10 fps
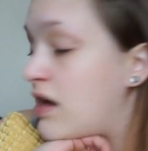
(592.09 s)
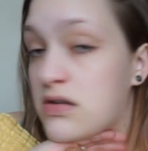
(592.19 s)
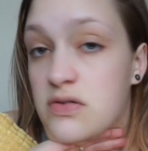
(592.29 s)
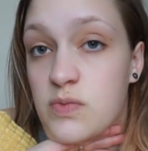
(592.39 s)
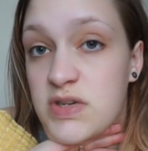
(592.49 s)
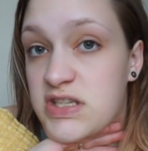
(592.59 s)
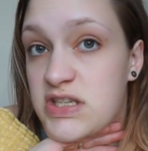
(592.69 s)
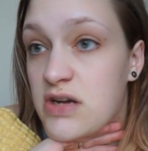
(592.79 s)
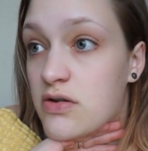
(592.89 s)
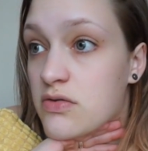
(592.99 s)
And we're
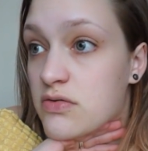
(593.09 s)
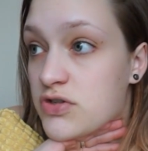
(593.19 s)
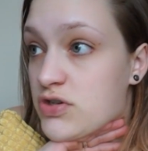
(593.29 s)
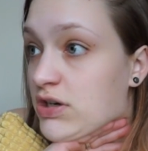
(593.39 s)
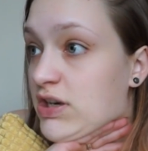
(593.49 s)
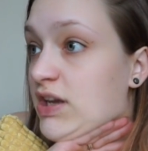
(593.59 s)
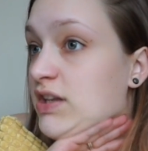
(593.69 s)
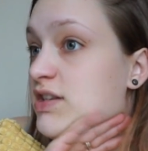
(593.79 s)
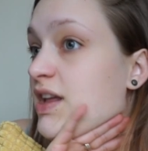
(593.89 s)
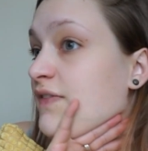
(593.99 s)
still struggling
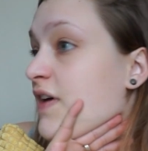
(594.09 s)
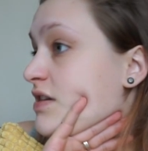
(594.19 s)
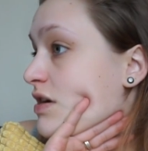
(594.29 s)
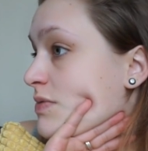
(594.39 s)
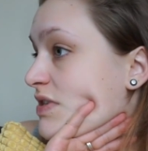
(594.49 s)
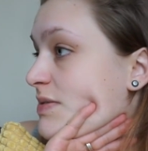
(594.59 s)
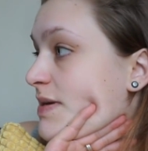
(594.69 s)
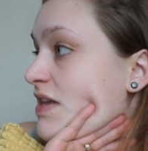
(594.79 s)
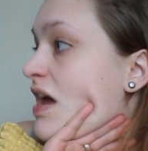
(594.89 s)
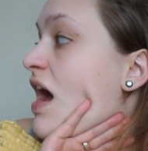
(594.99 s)
to like find homes in this
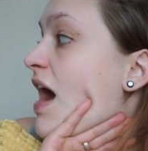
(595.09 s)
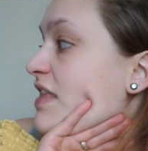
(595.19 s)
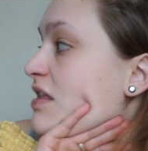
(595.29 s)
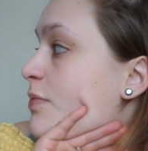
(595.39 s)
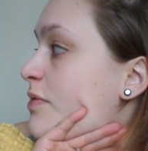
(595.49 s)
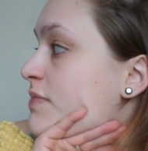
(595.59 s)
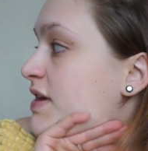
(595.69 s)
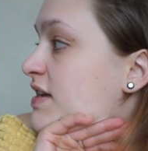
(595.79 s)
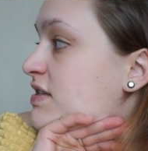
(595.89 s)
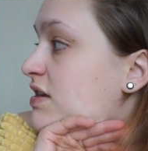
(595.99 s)
house. I think the problem
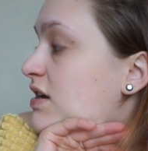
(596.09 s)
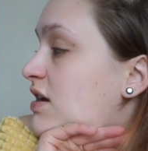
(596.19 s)
is,